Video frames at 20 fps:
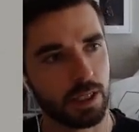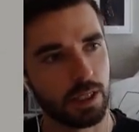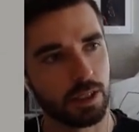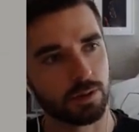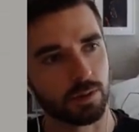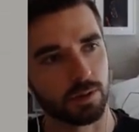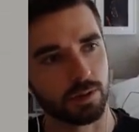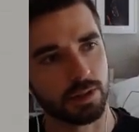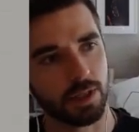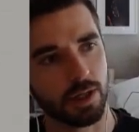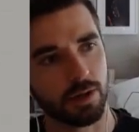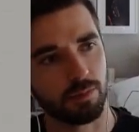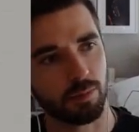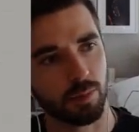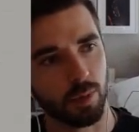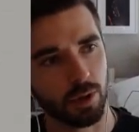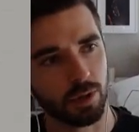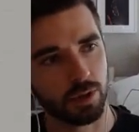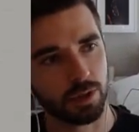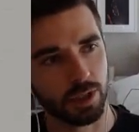So instead of
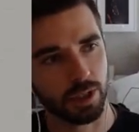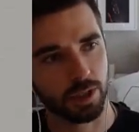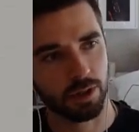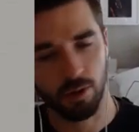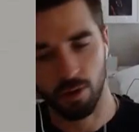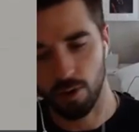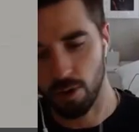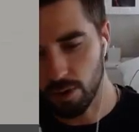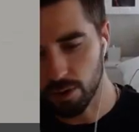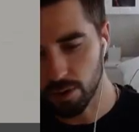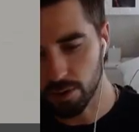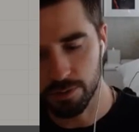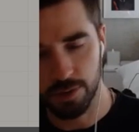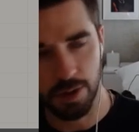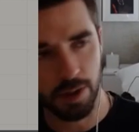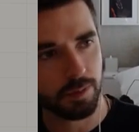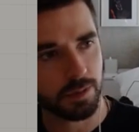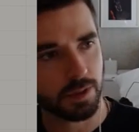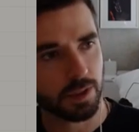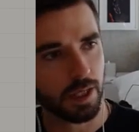merging all of
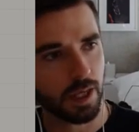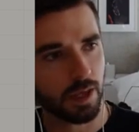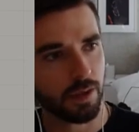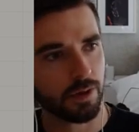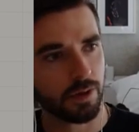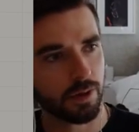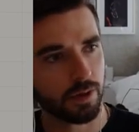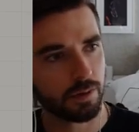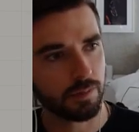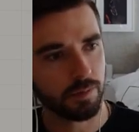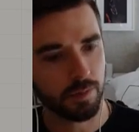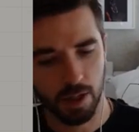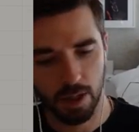them together,